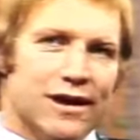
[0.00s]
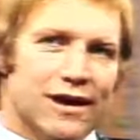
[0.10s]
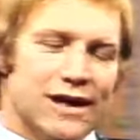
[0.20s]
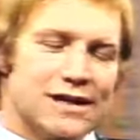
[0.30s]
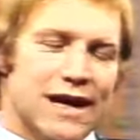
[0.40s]

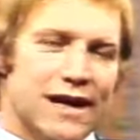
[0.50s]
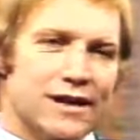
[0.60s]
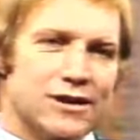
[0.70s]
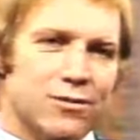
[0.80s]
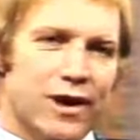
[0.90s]
I sat in
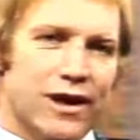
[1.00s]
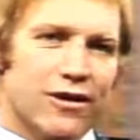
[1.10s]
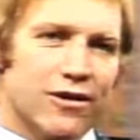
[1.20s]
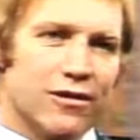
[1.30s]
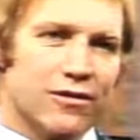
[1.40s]
so many
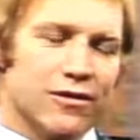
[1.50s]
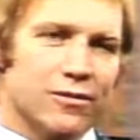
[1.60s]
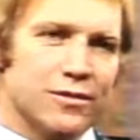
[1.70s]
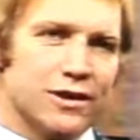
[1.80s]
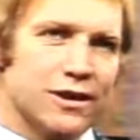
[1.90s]

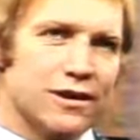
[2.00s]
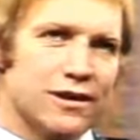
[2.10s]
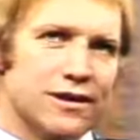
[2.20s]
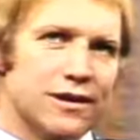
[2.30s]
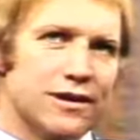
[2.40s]
courtrooms and.
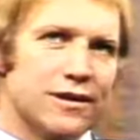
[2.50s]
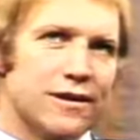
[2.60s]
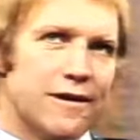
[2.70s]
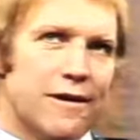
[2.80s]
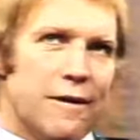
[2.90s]
Uh,
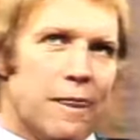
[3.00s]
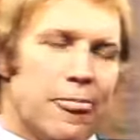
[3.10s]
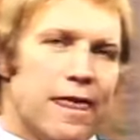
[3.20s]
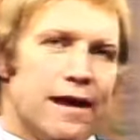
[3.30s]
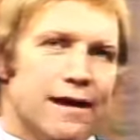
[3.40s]

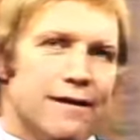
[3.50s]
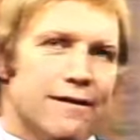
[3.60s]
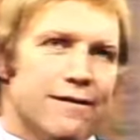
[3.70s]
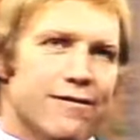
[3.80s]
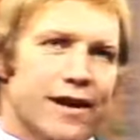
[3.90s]
uh,
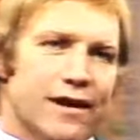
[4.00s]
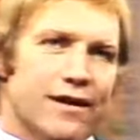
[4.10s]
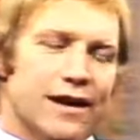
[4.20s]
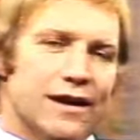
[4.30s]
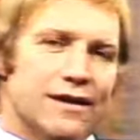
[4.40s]
felt
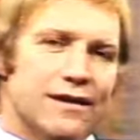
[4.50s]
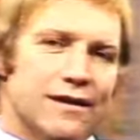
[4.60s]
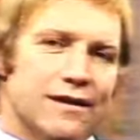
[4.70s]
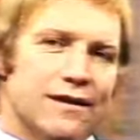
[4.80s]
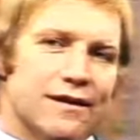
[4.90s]
that
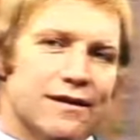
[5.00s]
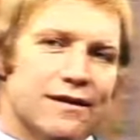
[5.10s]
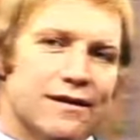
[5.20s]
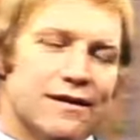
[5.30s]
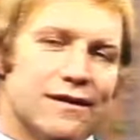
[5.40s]
uh,
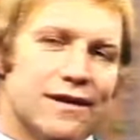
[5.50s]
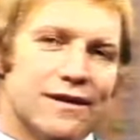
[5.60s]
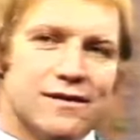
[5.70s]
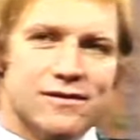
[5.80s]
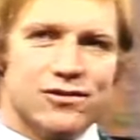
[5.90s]

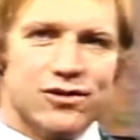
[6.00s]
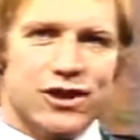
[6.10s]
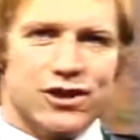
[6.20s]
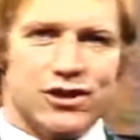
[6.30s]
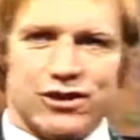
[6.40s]
the
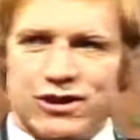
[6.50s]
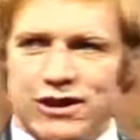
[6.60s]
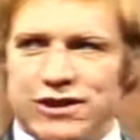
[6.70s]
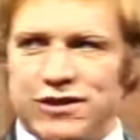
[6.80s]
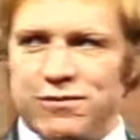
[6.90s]
judicial
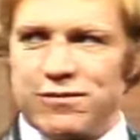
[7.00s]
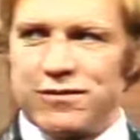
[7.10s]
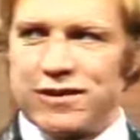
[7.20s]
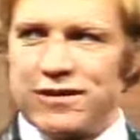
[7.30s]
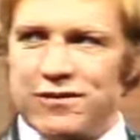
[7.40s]

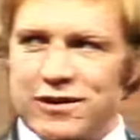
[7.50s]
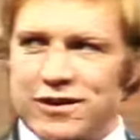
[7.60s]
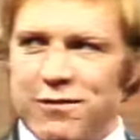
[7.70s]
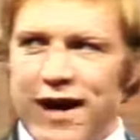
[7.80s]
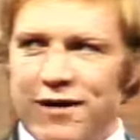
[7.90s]
system uh, was
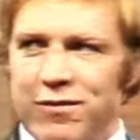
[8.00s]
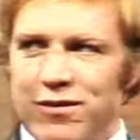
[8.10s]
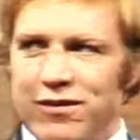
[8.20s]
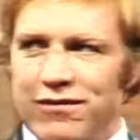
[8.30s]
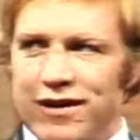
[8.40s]
the
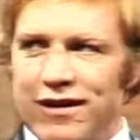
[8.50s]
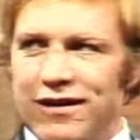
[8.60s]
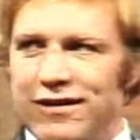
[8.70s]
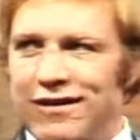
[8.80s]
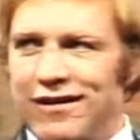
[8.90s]
backbone of our